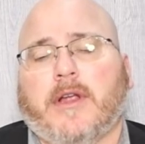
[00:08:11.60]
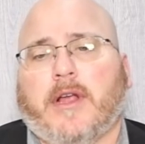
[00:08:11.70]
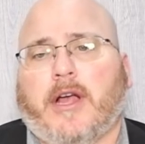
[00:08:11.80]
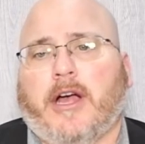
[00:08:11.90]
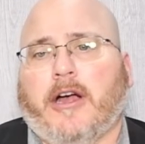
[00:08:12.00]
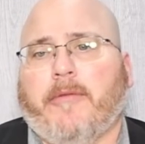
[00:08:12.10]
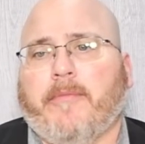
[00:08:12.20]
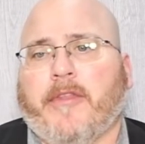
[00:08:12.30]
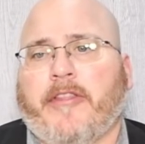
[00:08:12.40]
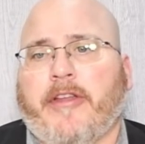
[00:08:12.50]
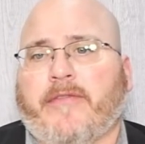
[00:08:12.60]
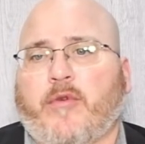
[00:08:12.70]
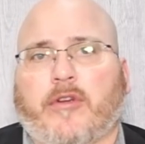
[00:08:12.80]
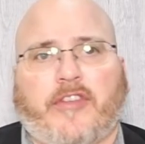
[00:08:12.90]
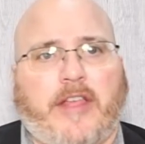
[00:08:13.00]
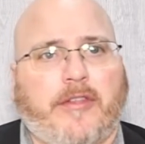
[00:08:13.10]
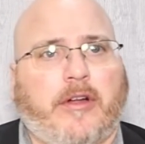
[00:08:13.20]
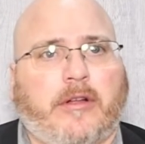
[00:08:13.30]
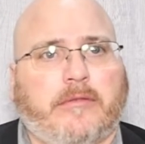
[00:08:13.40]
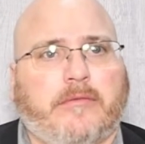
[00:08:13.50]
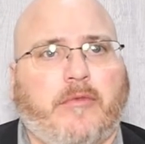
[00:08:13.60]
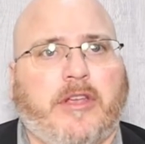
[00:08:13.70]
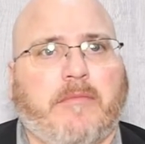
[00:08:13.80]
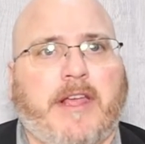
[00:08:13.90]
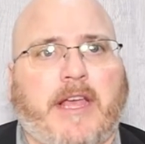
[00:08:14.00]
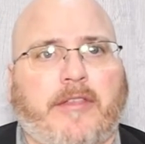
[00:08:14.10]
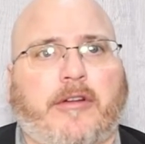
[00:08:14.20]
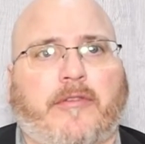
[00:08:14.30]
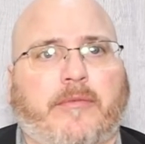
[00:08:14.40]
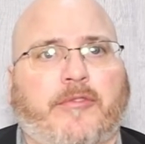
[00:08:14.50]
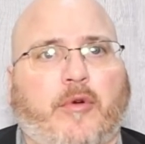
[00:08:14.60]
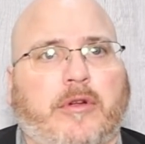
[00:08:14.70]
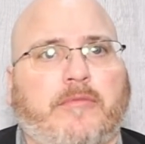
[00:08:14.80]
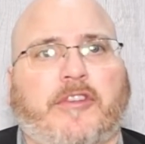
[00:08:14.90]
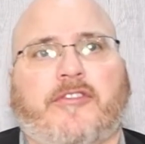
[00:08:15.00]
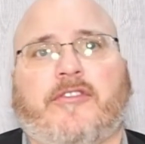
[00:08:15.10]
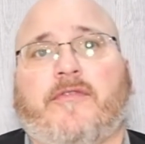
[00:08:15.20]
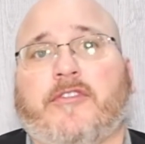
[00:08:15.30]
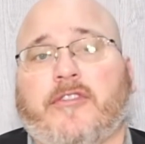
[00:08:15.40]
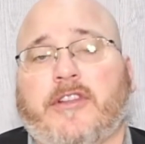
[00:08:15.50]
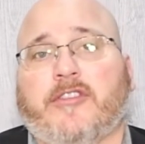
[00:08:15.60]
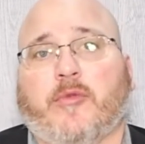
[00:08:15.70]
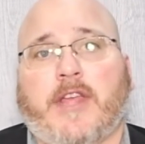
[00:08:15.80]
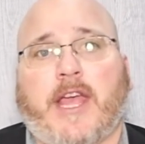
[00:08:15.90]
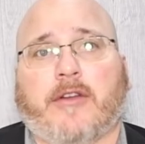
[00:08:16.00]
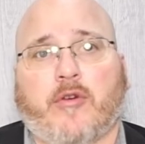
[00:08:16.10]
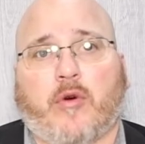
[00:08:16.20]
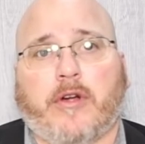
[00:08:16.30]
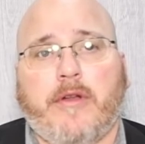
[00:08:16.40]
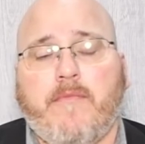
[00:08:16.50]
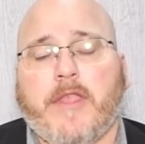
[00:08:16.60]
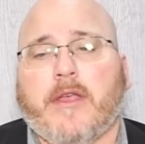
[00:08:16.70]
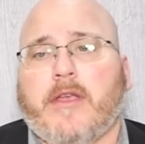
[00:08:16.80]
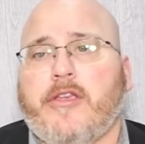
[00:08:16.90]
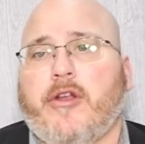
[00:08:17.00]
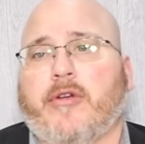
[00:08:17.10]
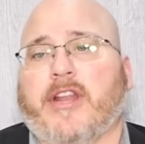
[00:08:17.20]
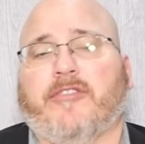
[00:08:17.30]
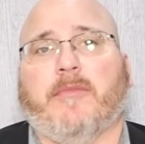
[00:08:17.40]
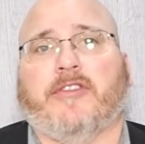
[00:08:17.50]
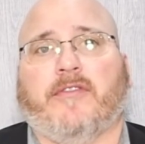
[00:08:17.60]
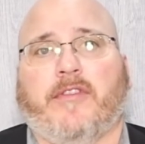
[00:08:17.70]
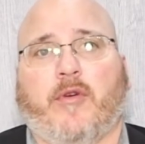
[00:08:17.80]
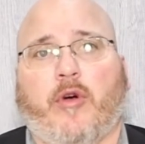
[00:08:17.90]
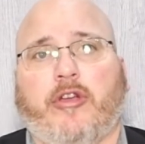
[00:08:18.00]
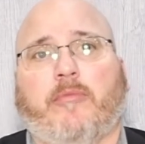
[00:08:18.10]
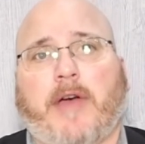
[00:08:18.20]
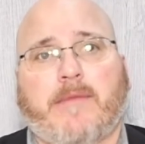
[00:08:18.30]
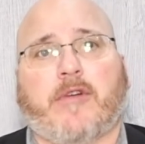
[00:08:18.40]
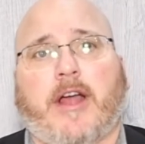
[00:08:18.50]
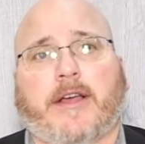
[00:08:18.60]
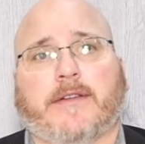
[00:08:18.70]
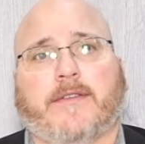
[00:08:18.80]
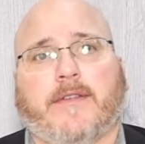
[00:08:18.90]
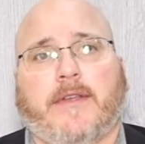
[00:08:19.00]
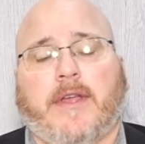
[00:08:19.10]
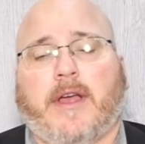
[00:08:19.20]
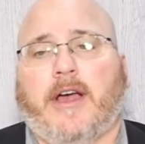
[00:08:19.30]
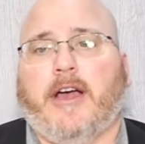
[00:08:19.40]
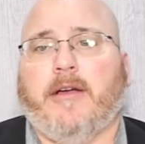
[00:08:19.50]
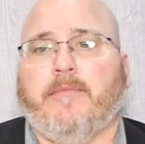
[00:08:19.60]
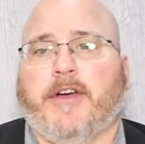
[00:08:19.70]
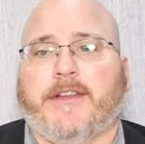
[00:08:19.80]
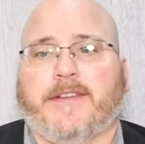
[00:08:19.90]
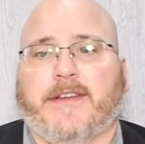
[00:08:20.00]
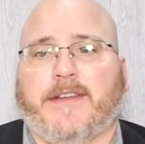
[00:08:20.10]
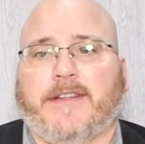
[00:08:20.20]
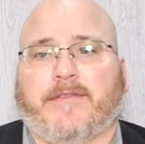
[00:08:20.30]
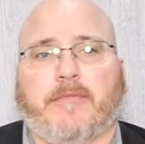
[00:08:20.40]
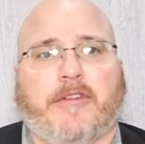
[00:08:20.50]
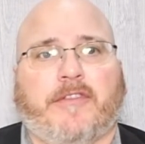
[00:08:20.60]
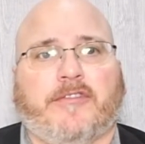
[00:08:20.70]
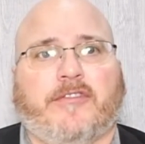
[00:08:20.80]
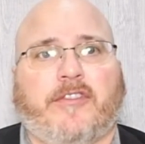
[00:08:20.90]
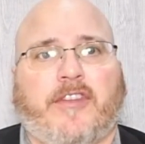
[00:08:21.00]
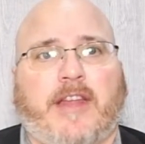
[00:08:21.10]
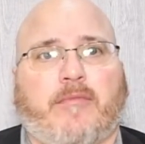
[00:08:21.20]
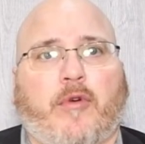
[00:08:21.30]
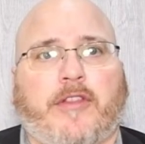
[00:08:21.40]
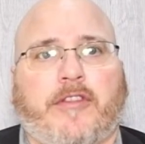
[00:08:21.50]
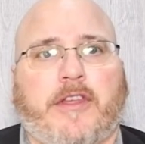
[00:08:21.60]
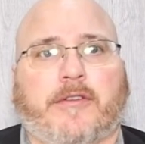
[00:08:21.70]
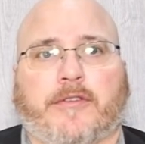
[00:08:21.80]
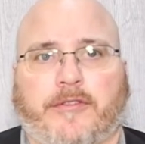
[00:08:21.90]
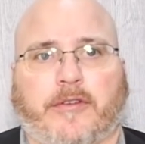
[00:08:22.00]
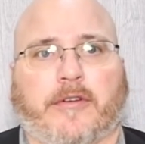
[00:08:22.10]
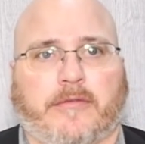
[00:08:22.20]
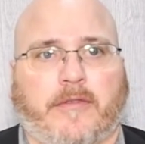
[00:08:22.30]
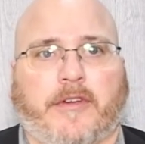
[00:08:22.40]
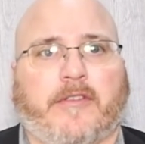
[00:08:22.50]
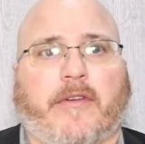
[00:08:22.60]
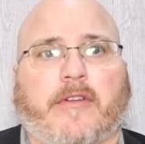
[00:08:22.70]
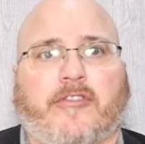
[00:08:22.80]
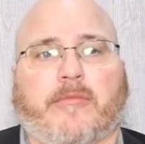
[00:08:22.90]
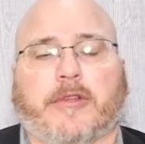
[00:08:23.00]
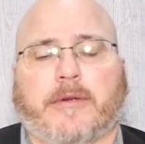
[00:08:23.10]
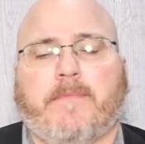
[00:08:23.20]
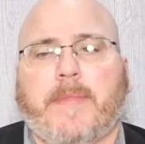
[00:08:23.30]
And then, of course, ethanol. We can make ethanol from sorghum just as efficiently as we can corn. You don't get as much of the oil byproduct. But from an efficiency standpoint, the yields are very, very similar.